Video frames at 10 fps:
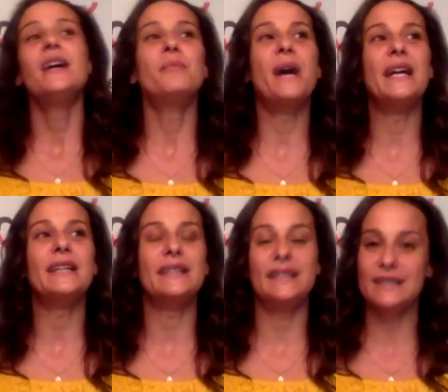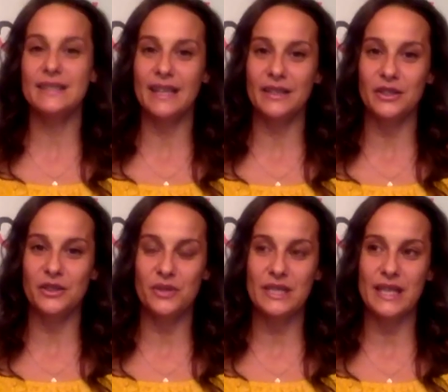But it is like you
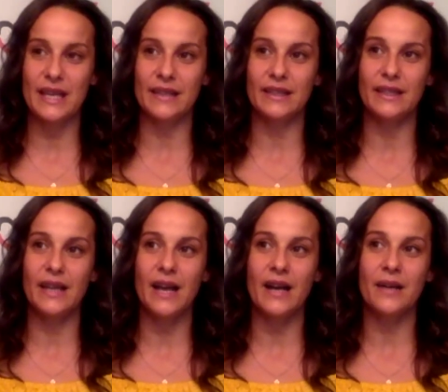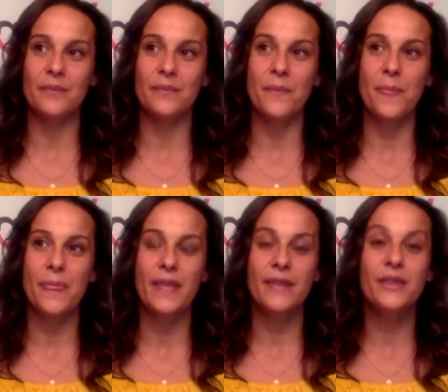said,
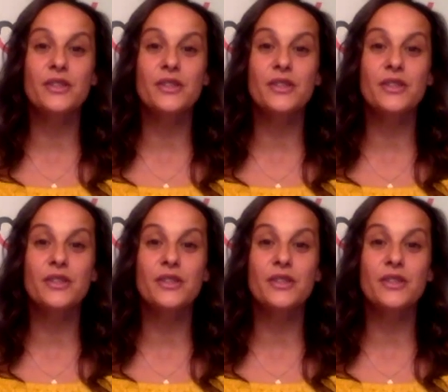the